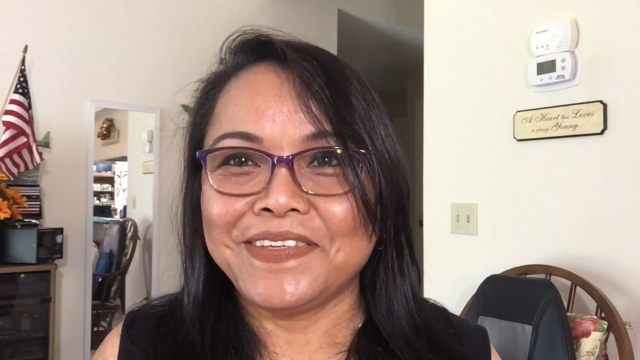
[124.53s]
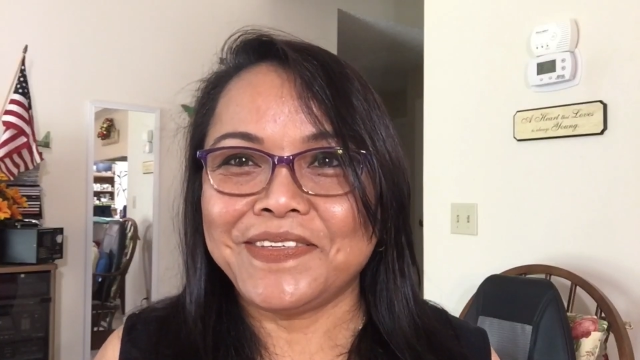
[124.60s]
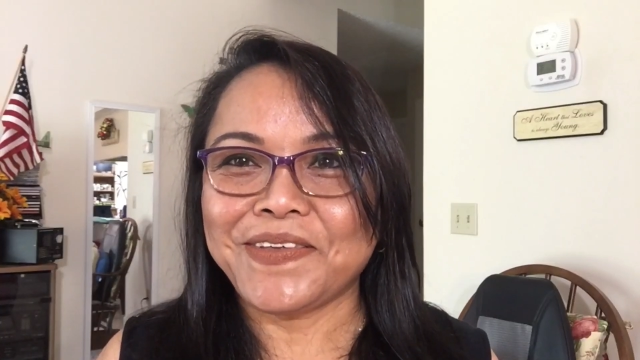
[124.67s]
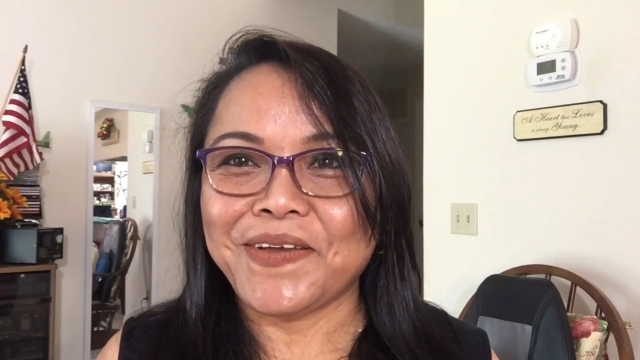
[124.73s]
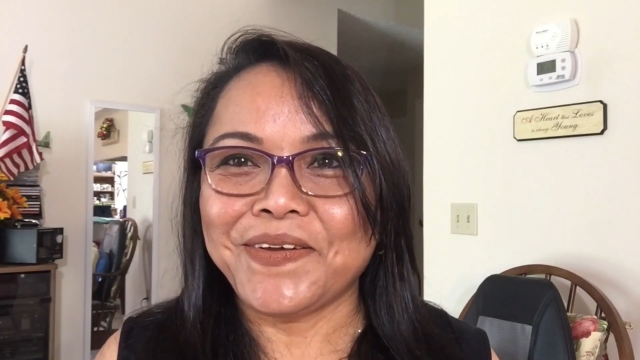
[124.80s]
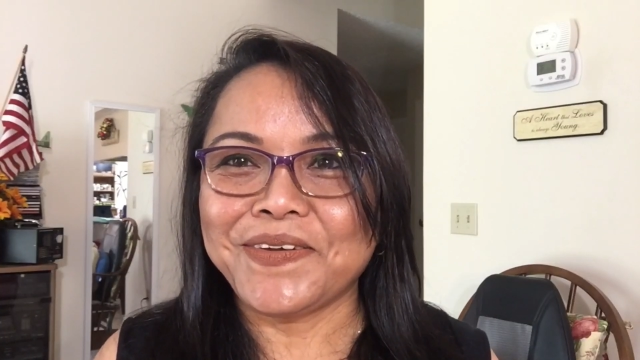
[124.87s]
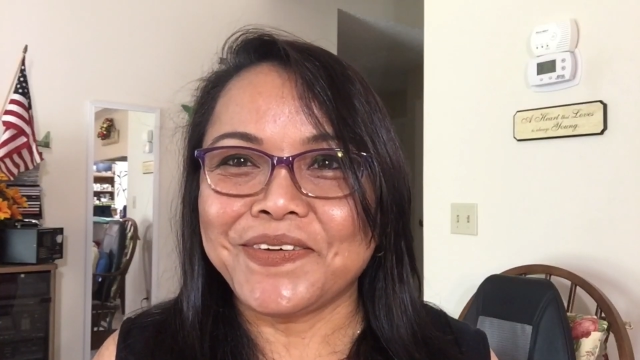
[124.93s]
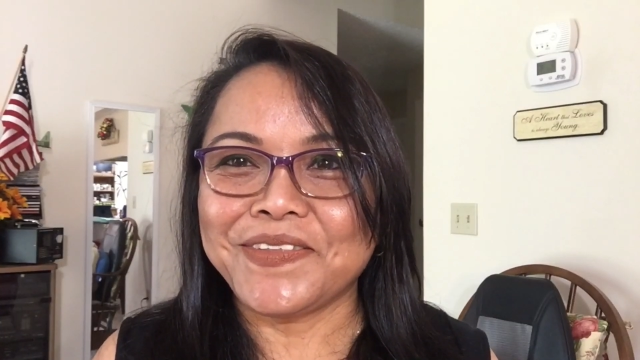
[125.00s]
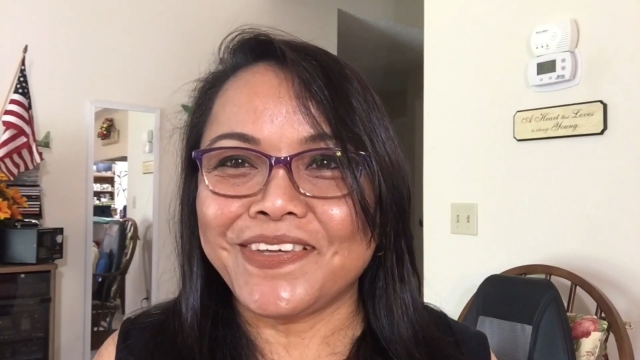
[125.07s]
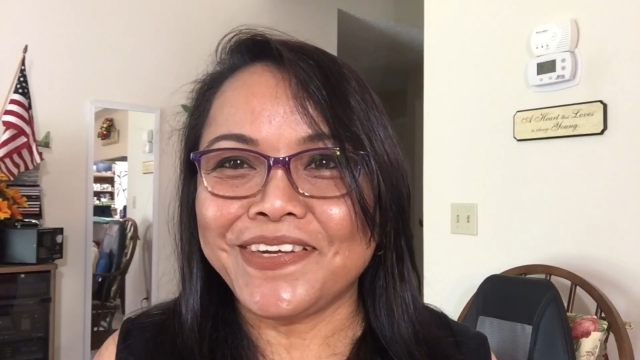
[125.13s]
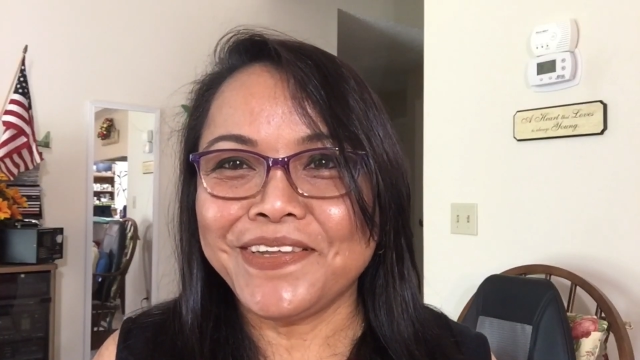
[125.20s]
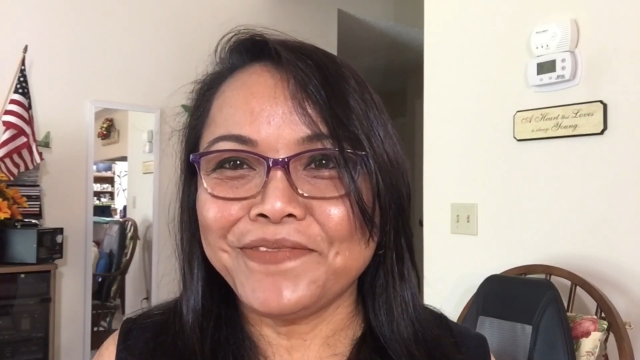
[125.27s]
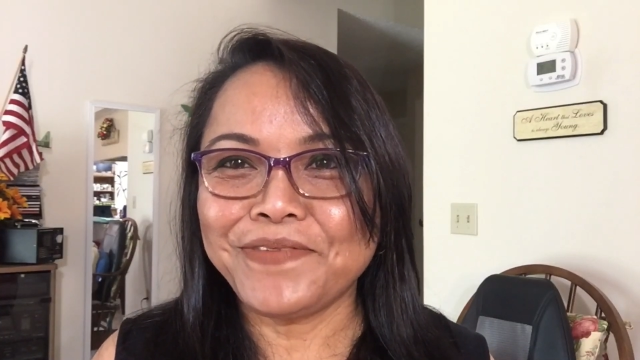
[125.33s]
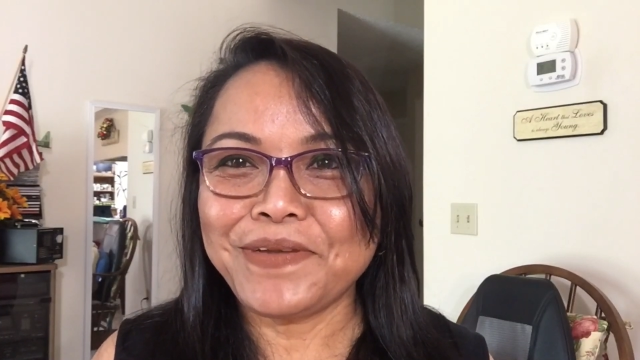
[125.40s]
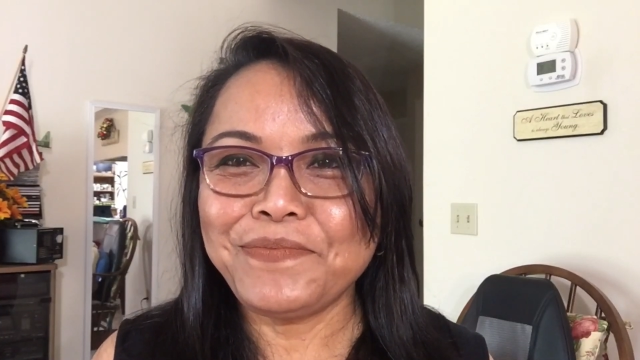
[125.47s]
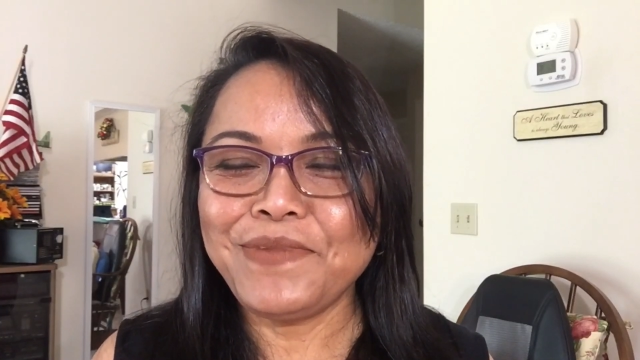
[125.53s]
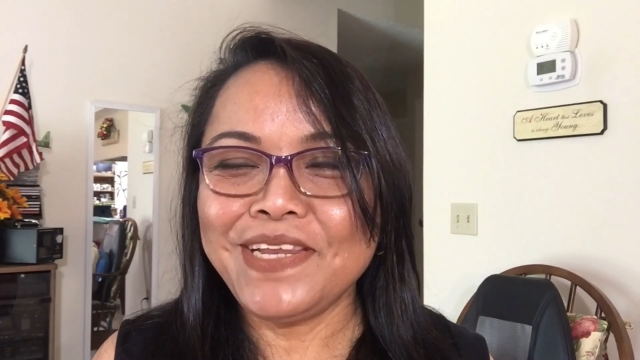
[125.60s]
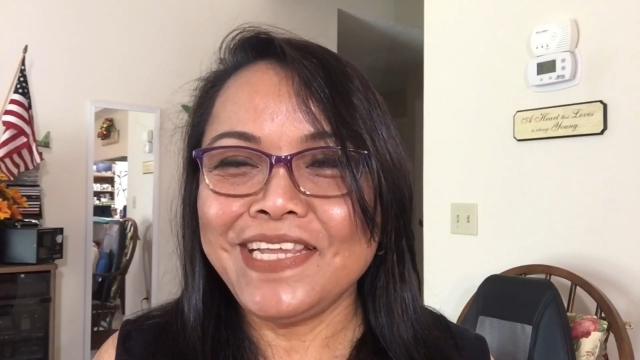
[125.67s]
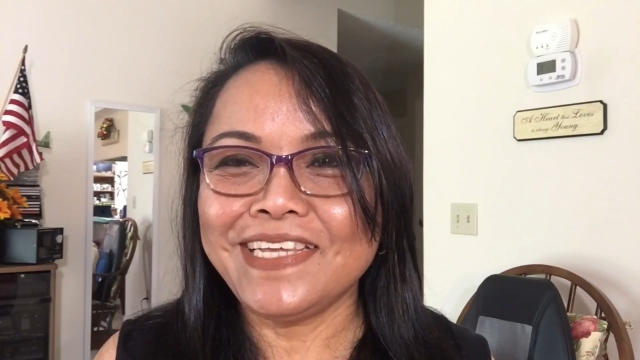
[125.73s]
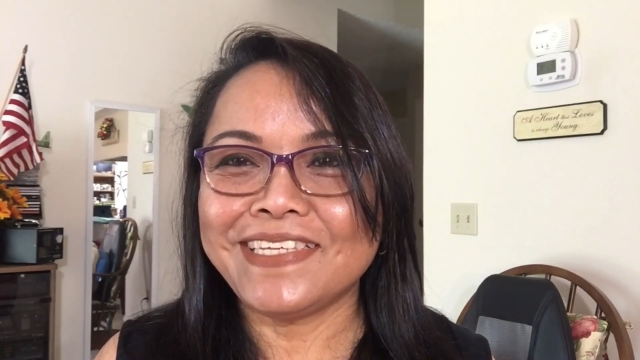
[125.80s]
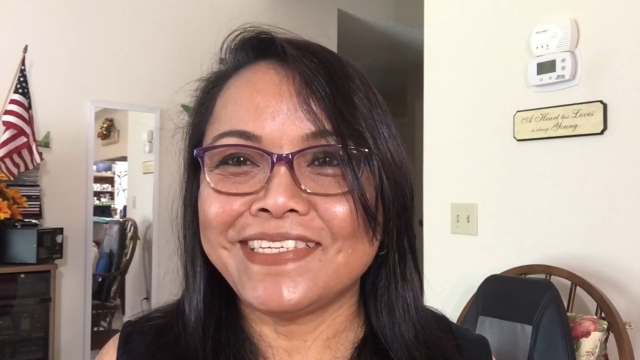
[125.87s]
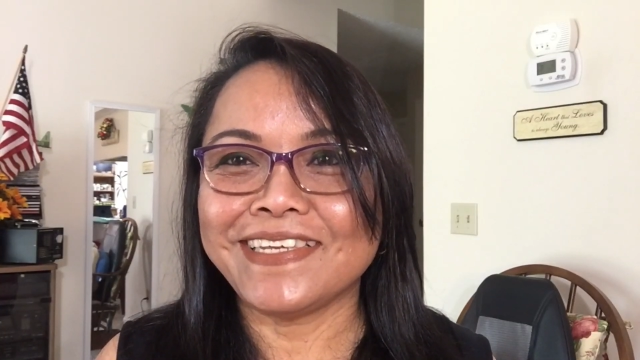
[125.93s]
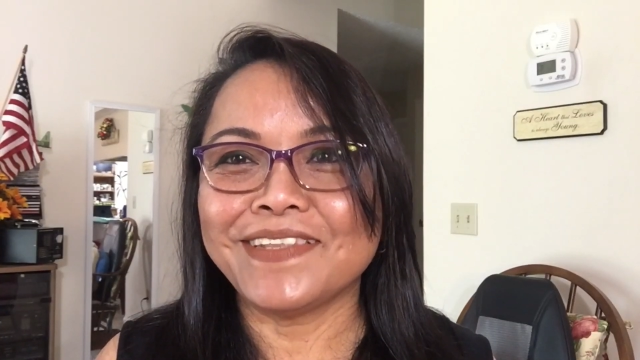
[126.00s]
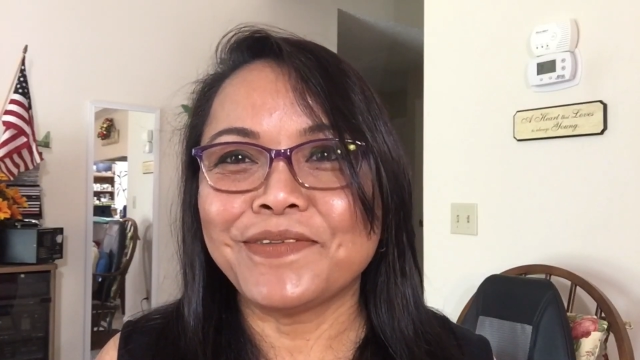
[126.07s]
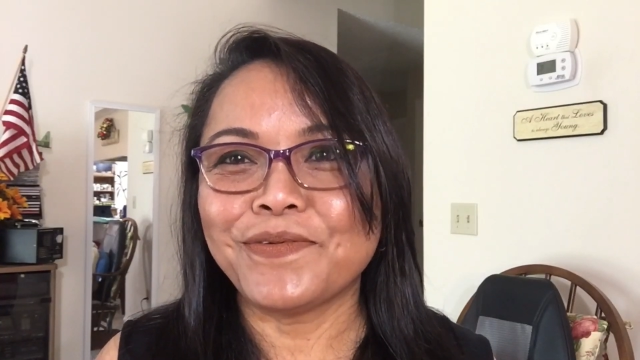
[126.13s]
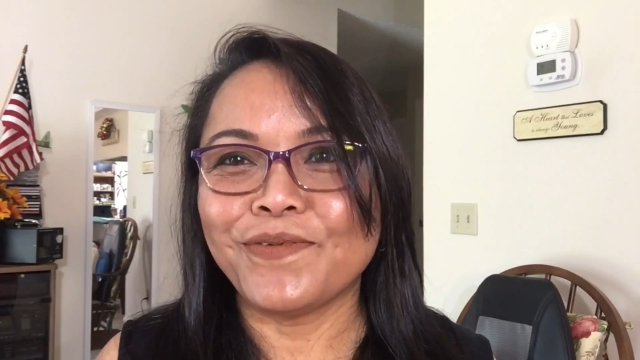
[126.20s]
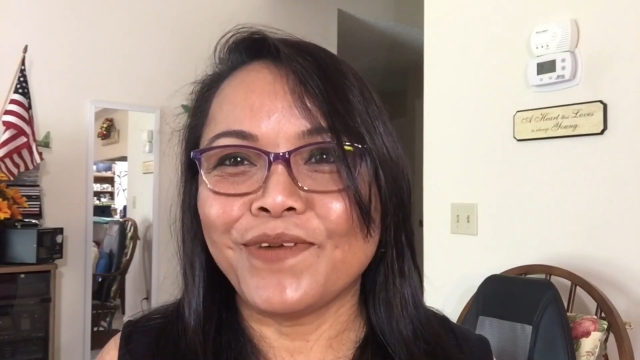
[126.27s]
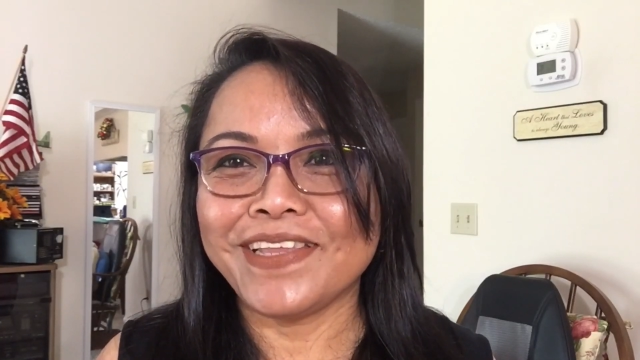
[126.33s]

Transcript: So 35 minutes in the